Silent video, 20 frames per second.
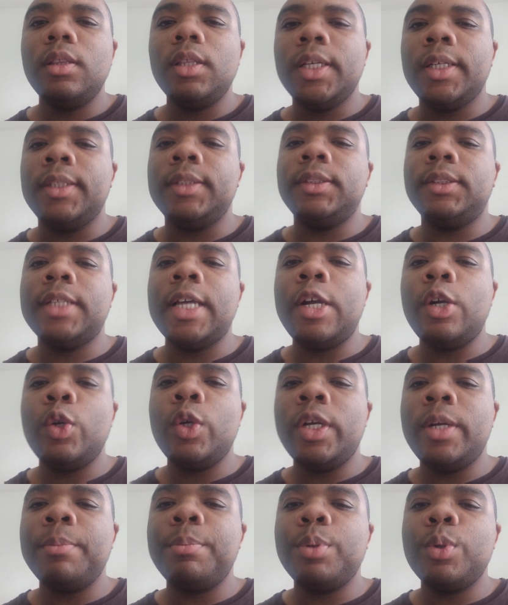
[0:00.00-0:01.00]
The
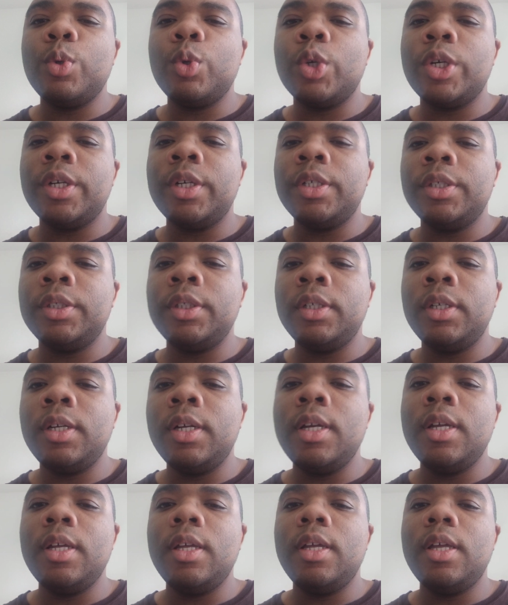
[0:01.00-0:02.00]
Standard & Poor
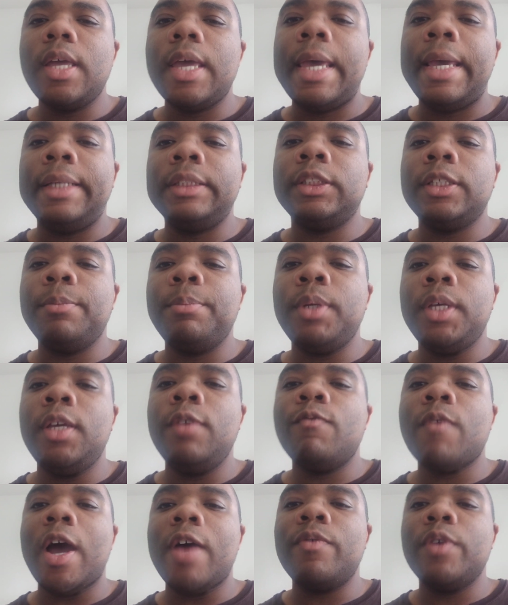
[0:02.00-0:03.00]
S&P
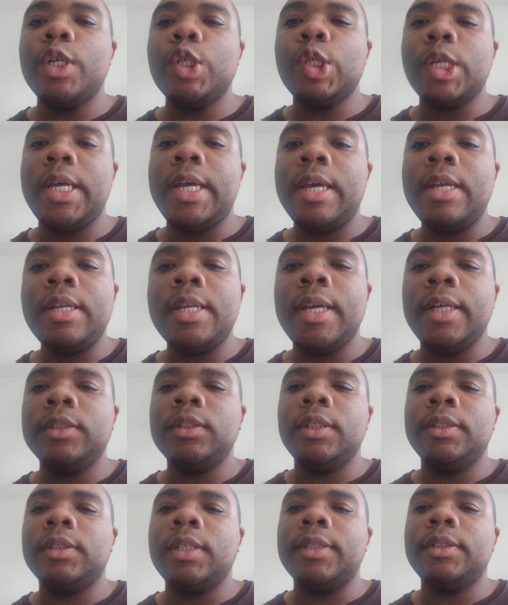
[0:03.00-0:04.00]
500
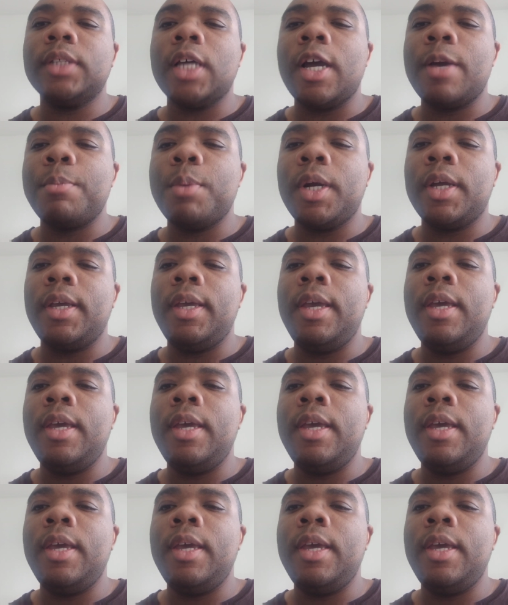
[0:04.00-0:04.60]
Index is a stock market